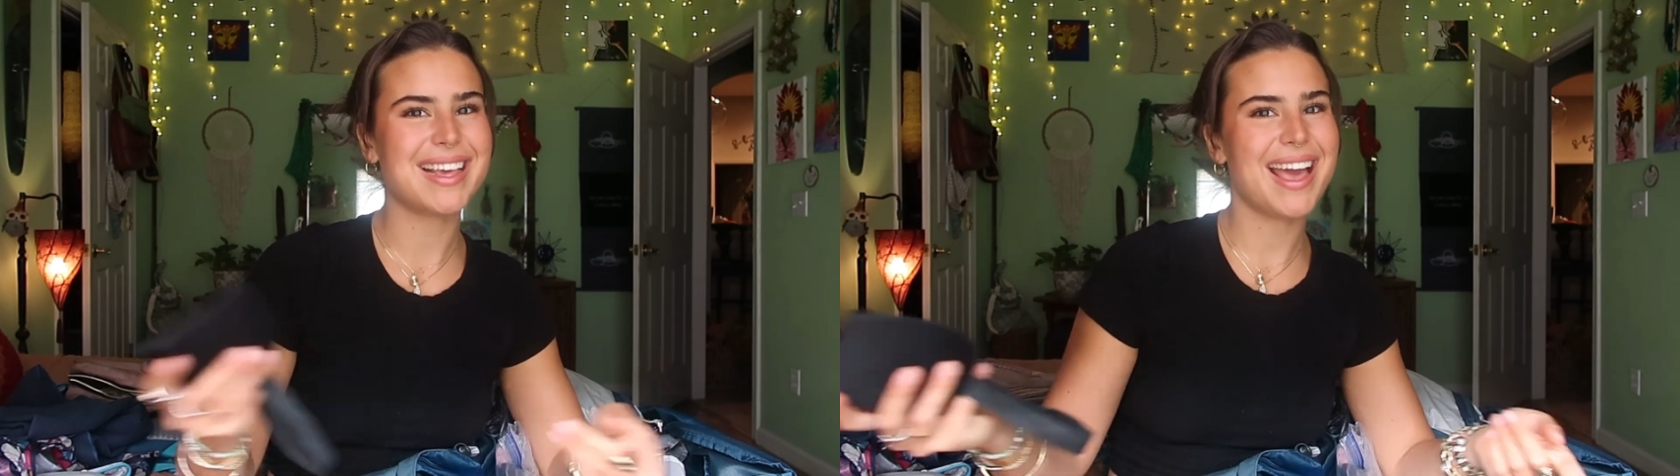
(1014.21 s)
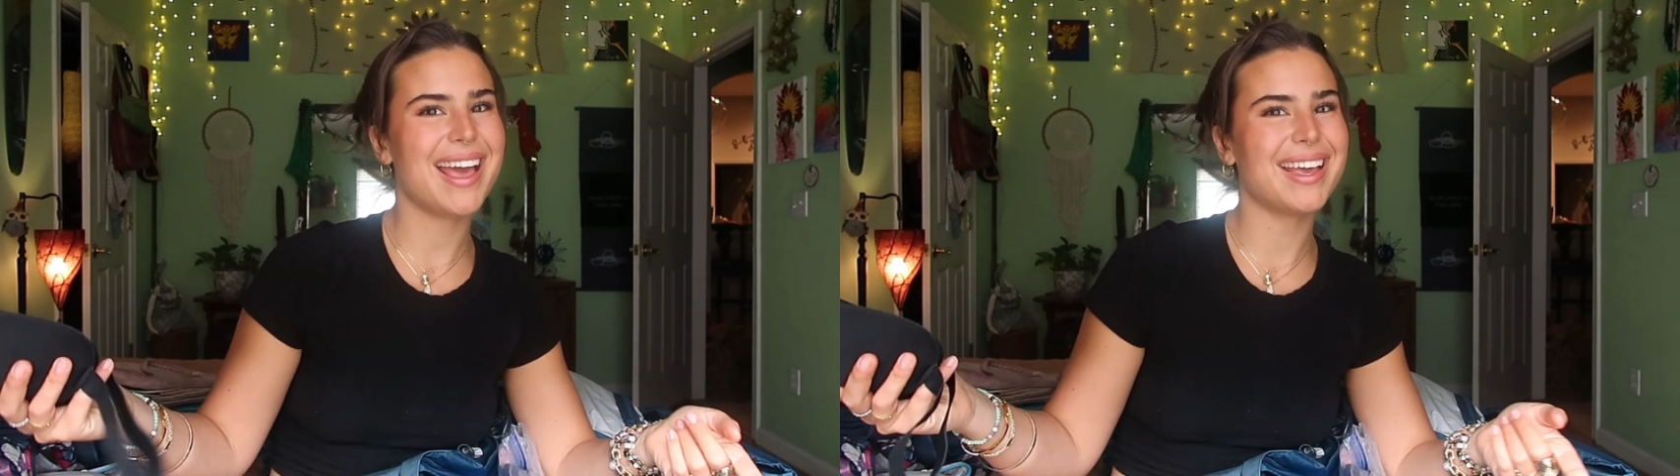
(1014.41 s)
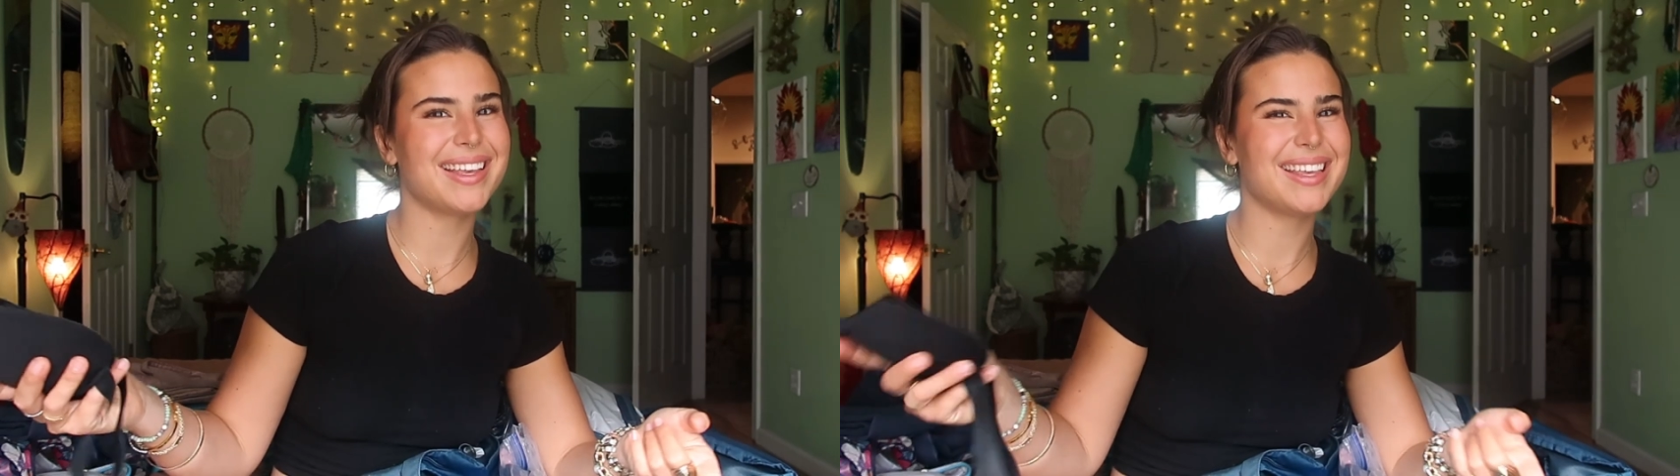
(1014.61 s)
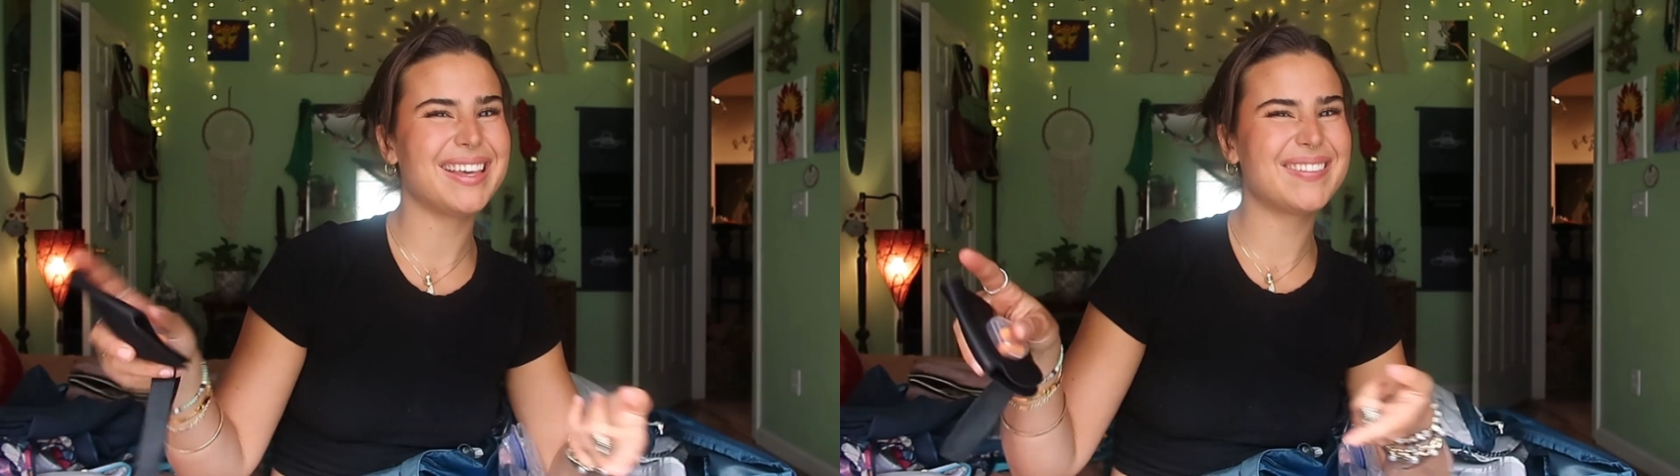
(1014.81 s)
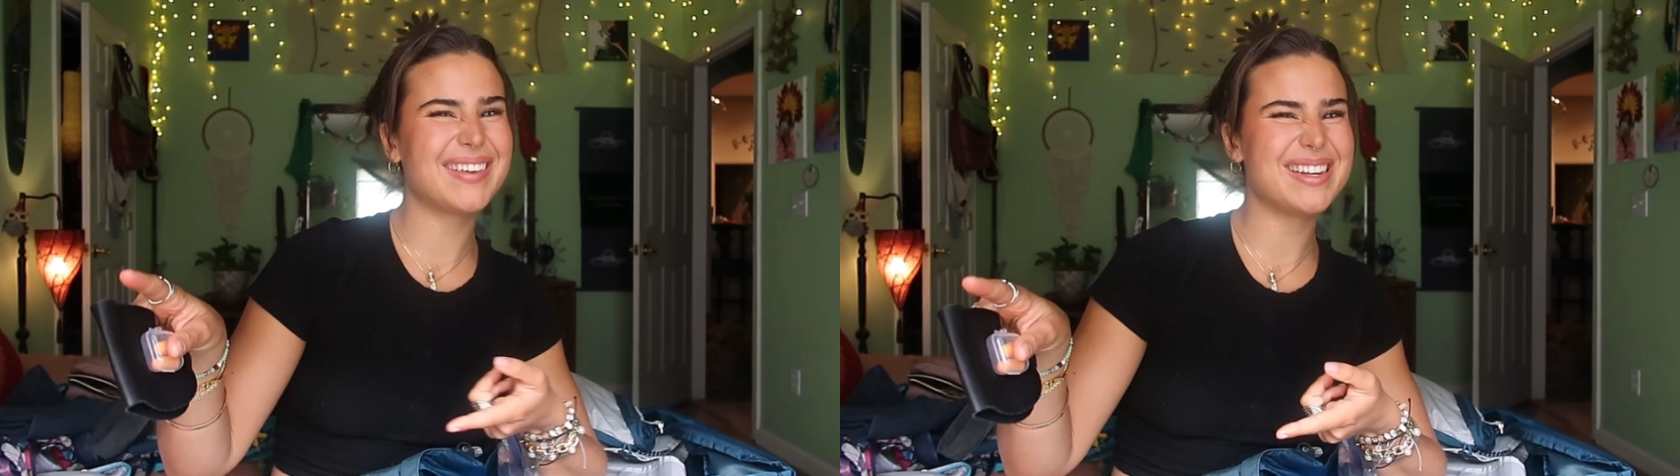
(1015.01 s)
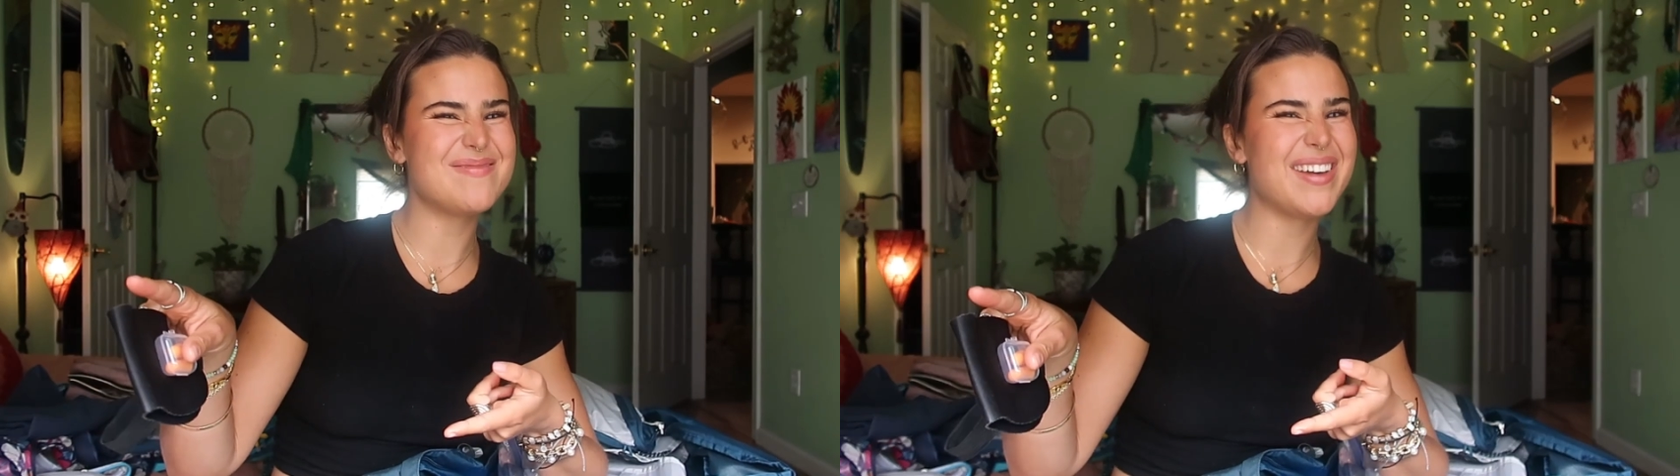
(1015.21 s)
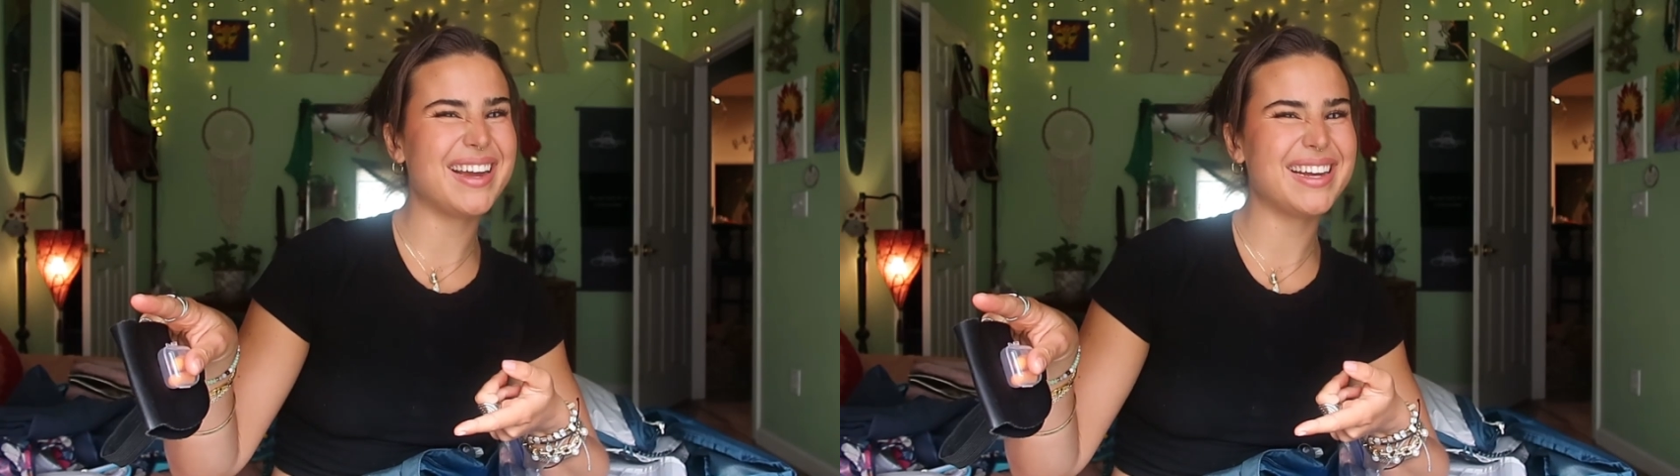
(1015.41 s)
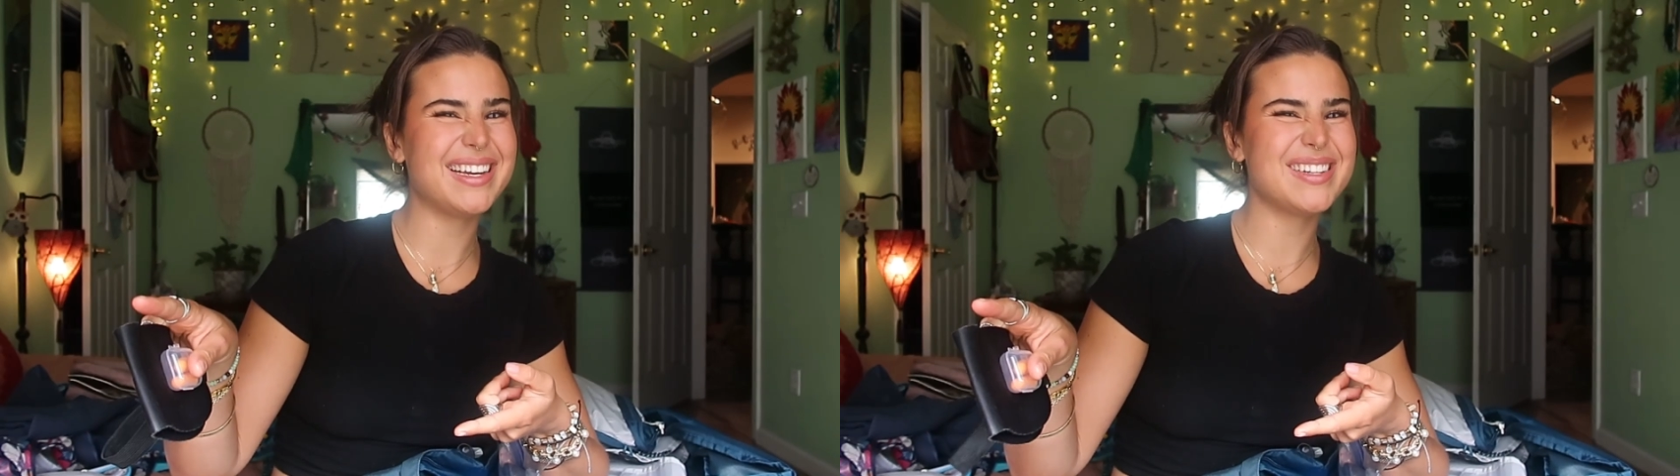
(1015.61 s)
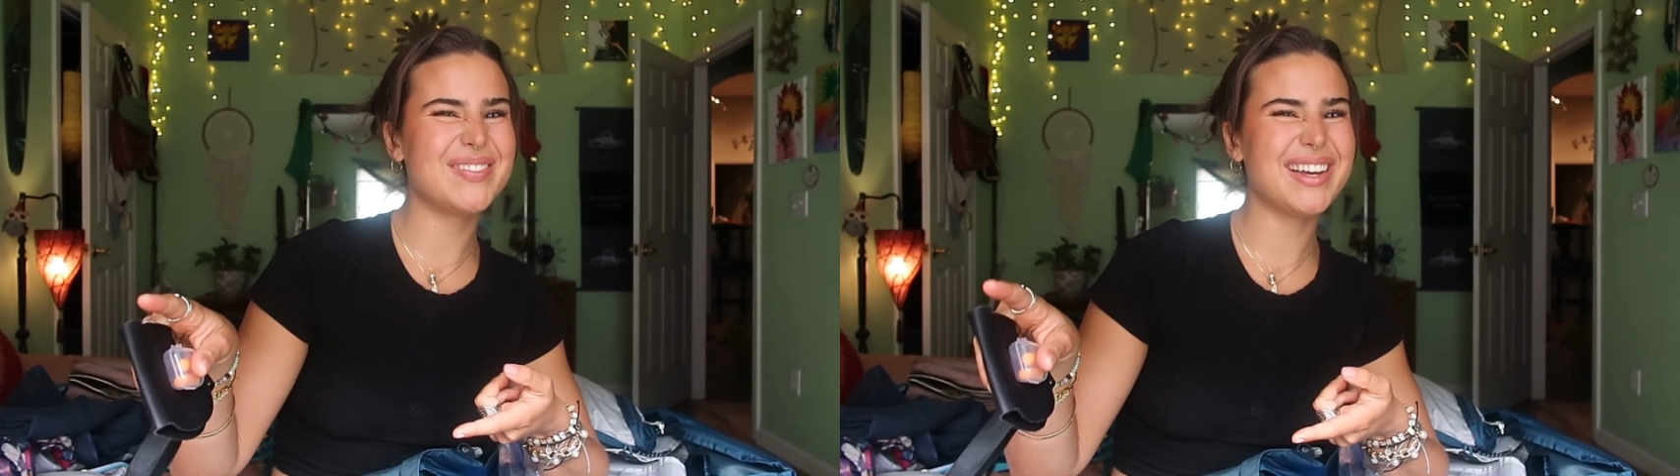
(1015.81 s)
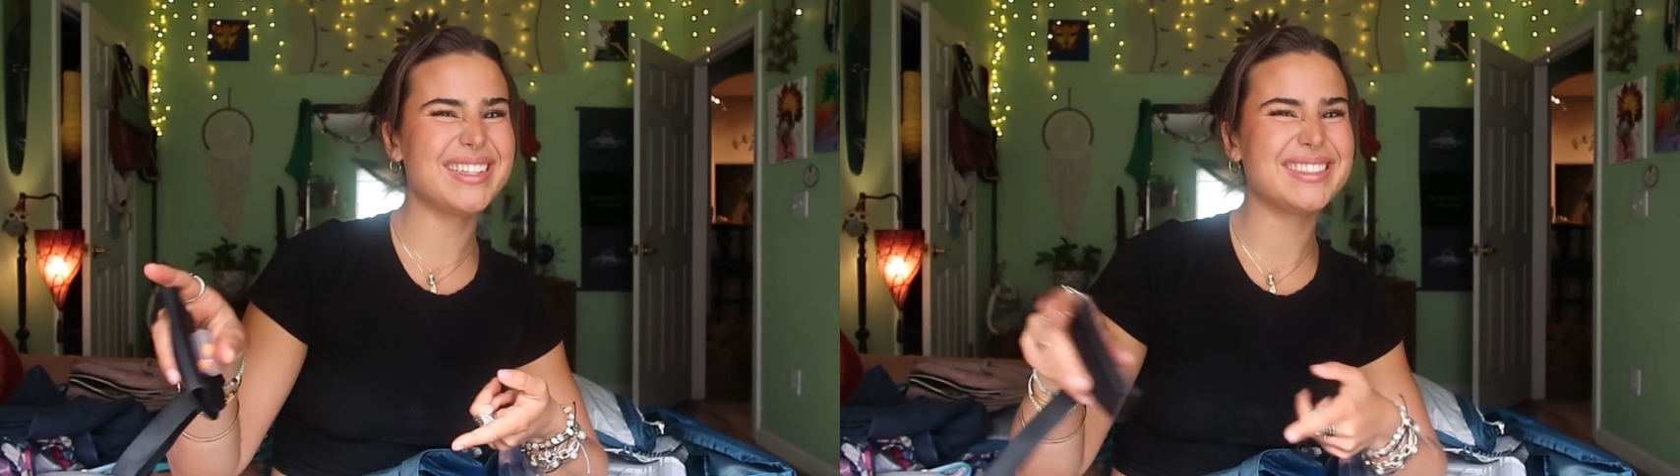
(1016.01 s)
Hey, you want a pair of
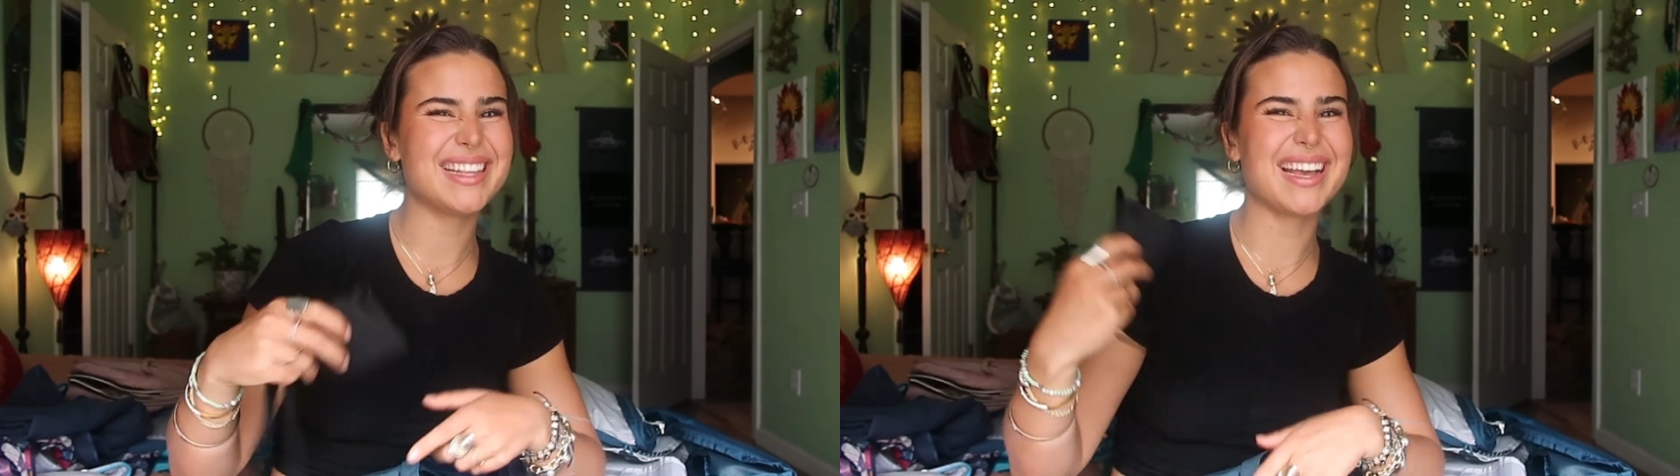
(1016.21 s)
earbuds?